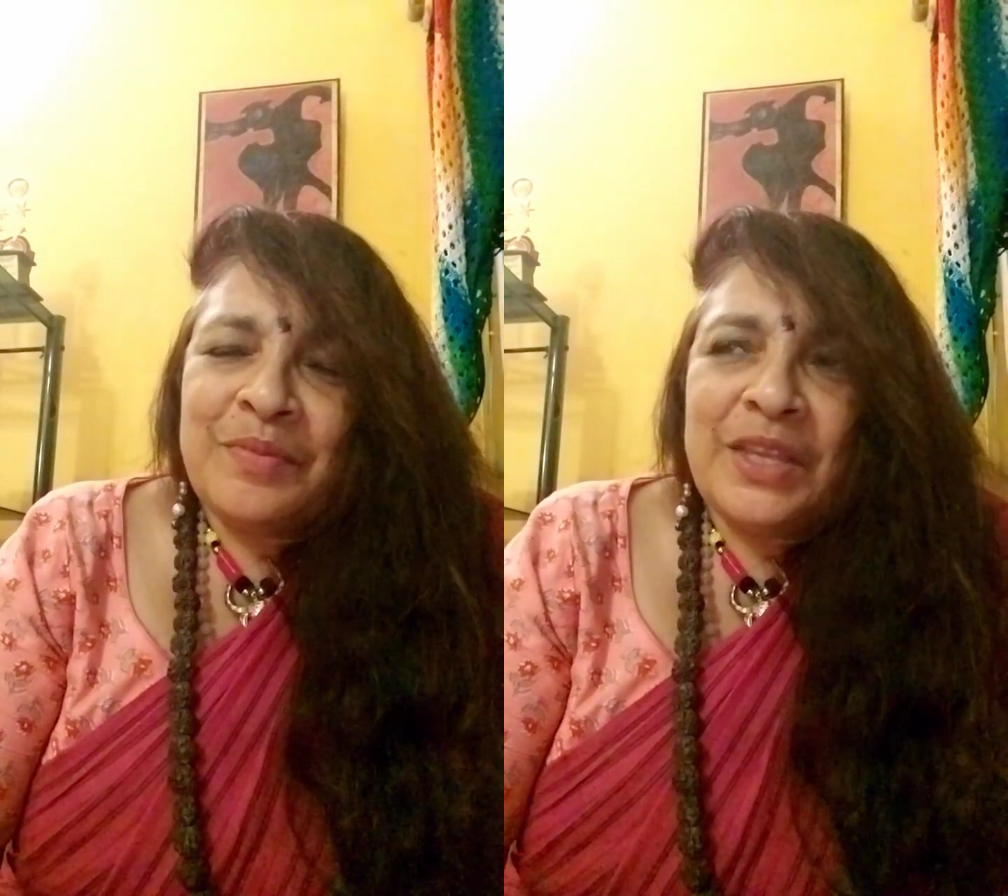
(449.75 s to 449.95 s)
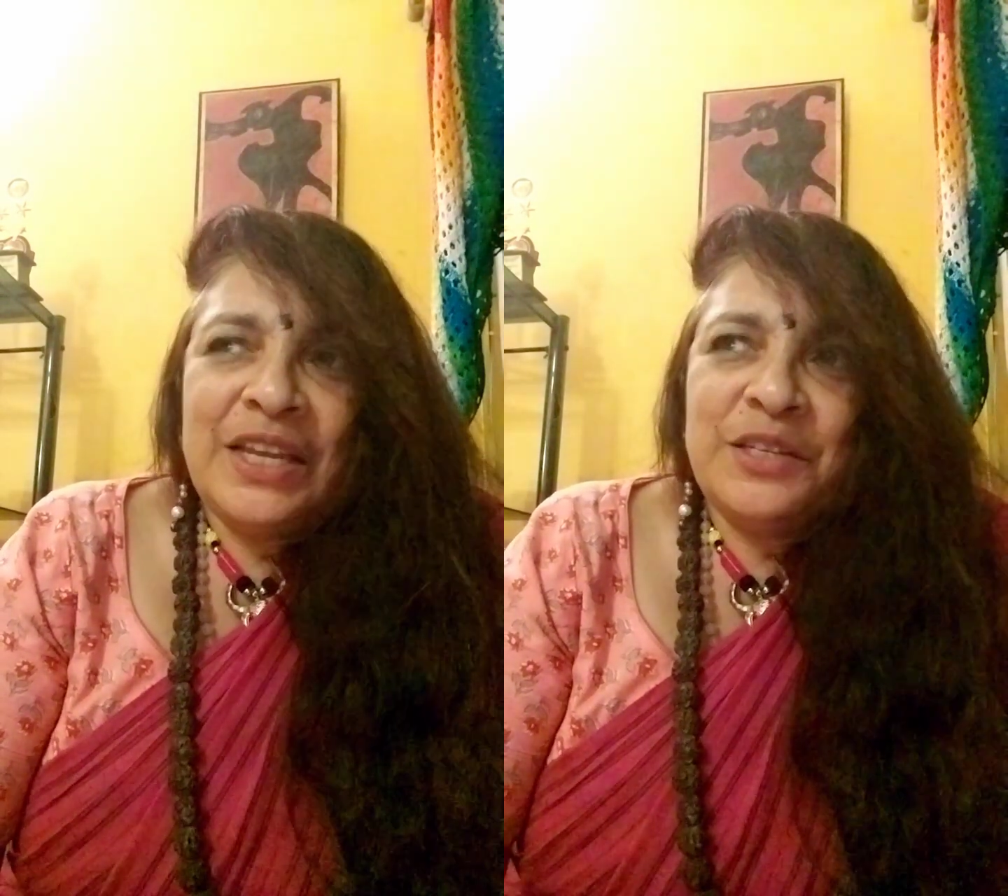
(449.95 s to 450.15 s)

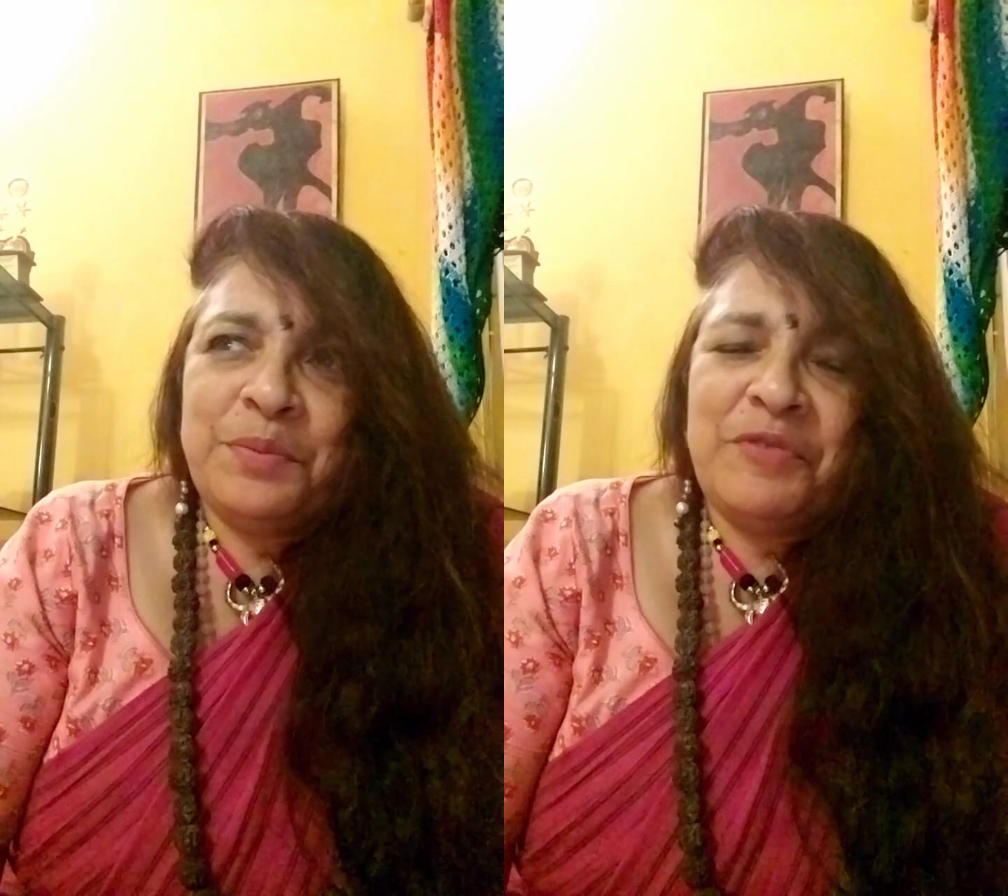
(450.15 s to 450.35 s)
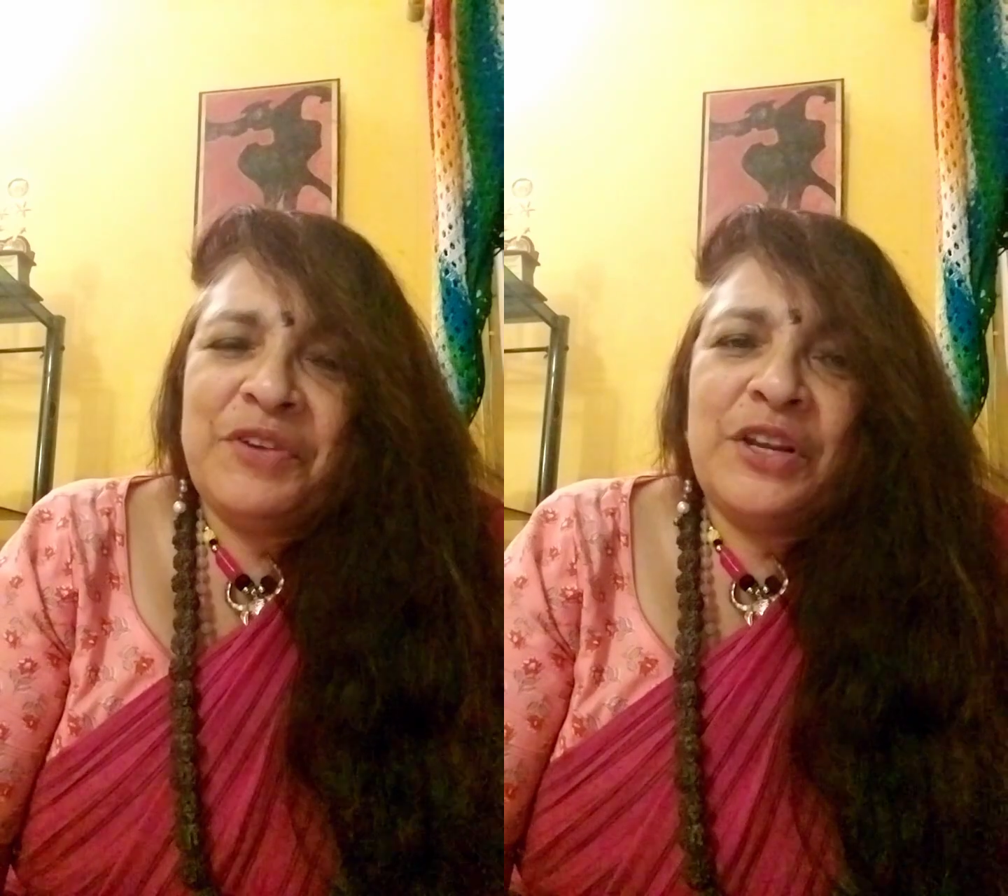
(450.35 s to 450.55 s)
it is
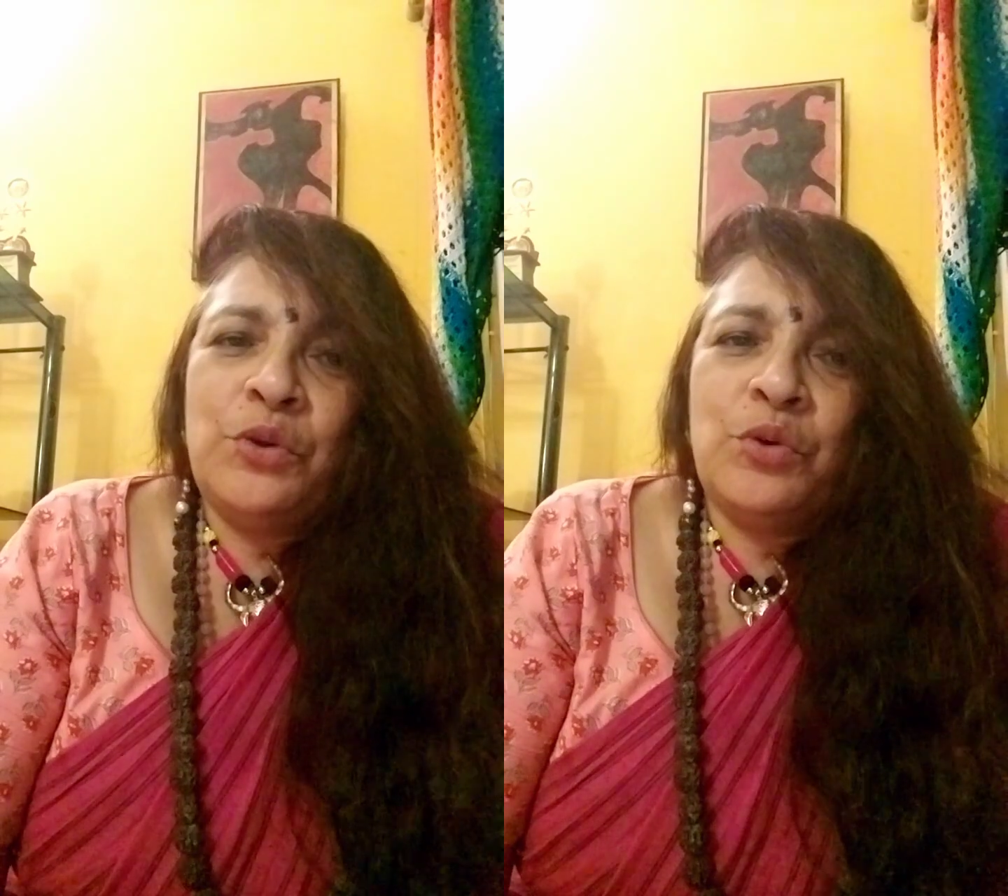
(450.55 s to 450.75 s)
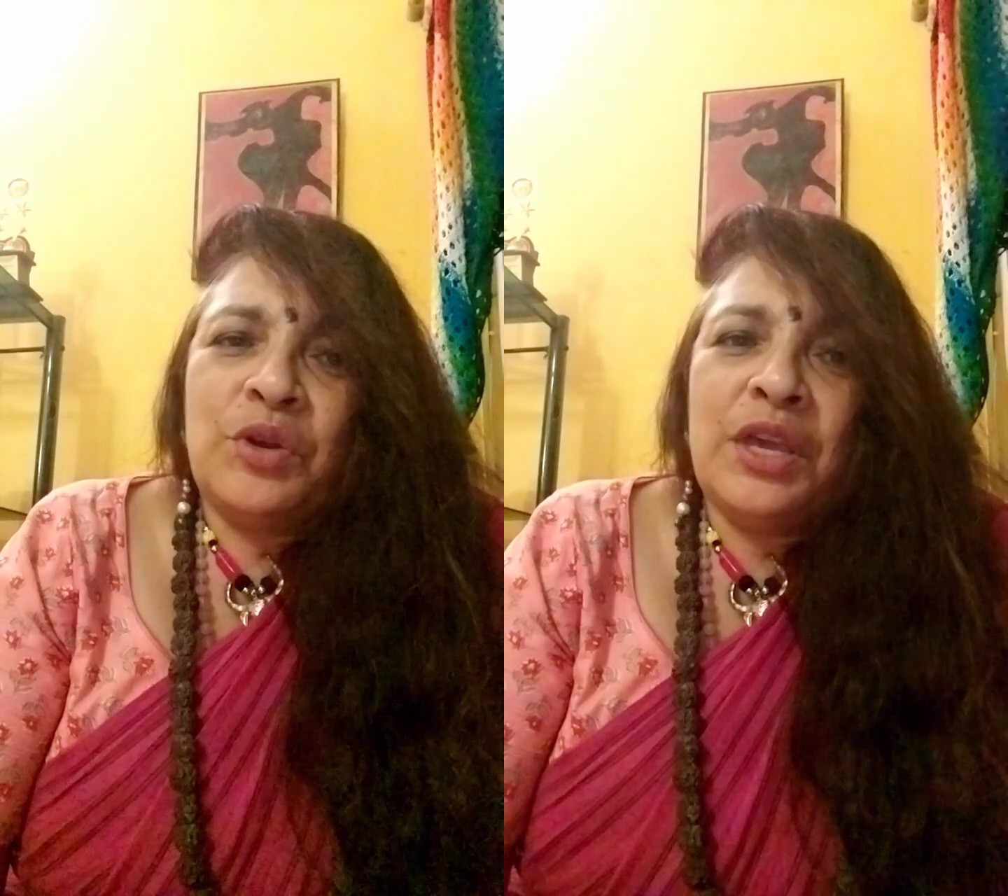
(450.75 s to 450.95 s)
perfectly
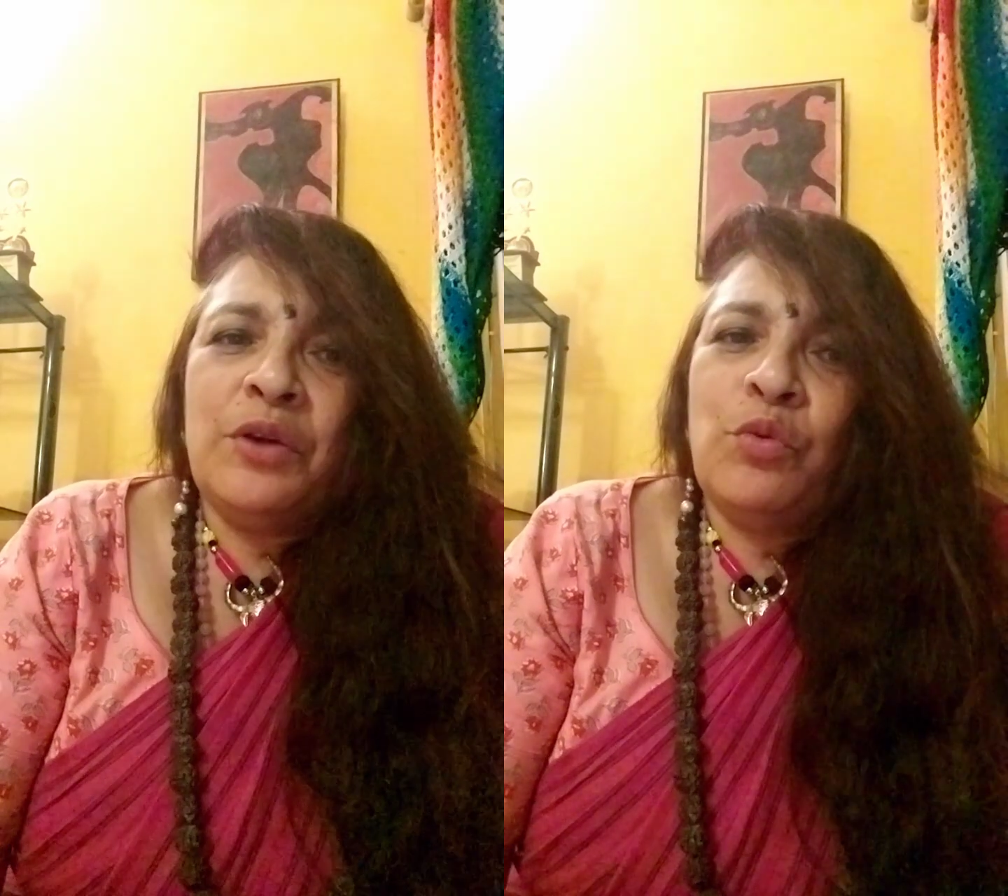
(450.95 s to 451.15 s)
okay.